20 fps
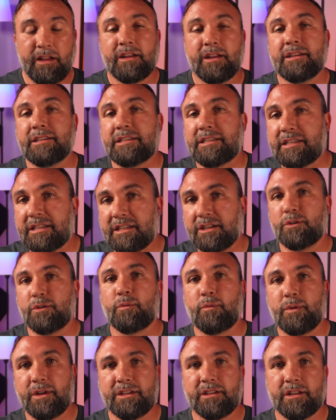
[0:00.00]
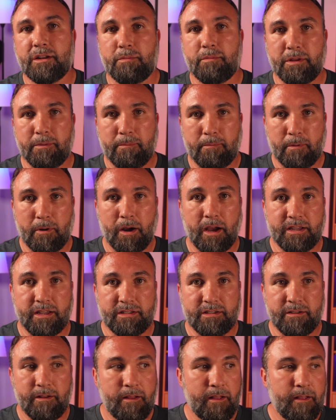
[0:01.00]
and still reasonably
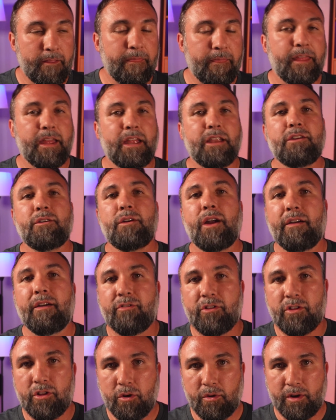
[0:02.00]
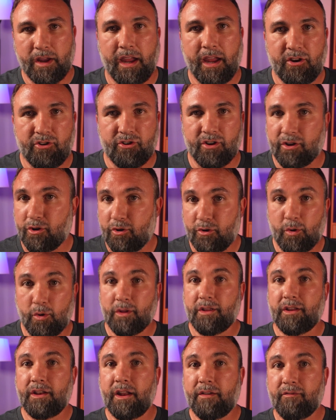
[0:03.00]
priced. Then you have the location. You're
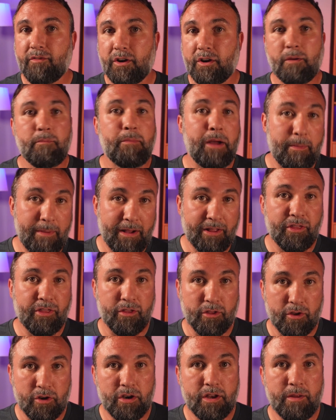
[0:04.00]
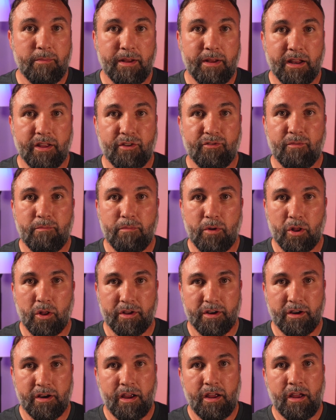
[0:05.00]
north of Denver by about 30 minutes from
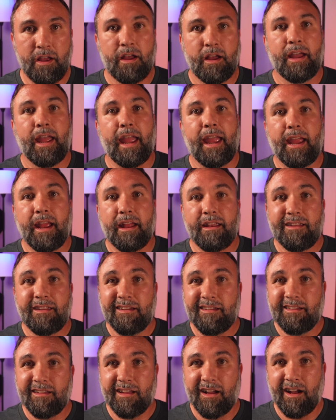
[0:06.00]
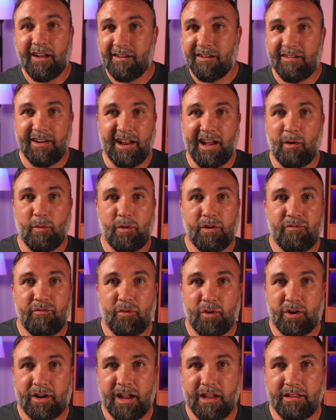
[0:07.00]
Boulder and under an hour to
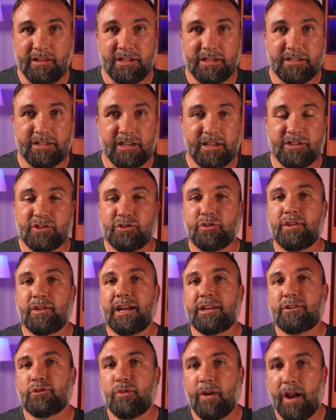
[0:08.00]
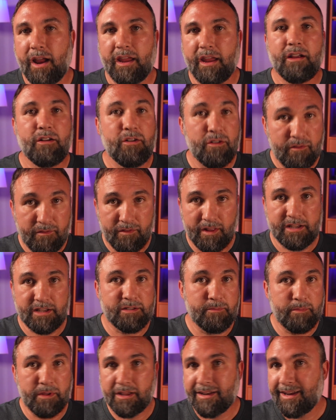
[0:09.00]
Fort Collins. And so that triangle of
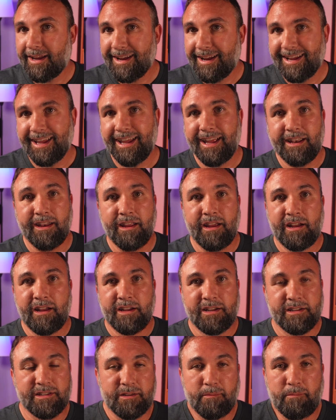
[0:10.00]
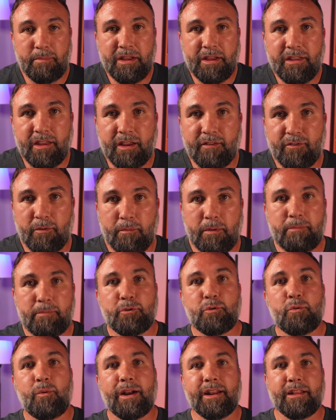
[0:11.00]
flexibility again is appealing for
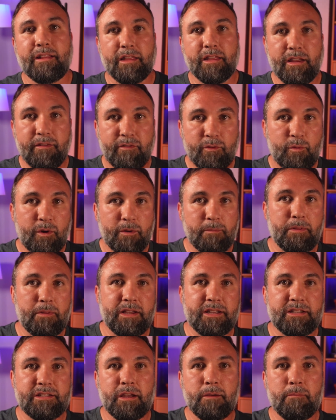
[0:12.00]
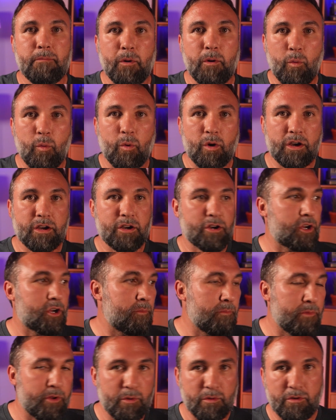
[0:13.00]
people who want to live in one place but work or
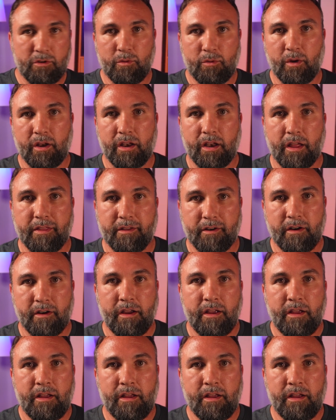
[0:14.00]
commute to another.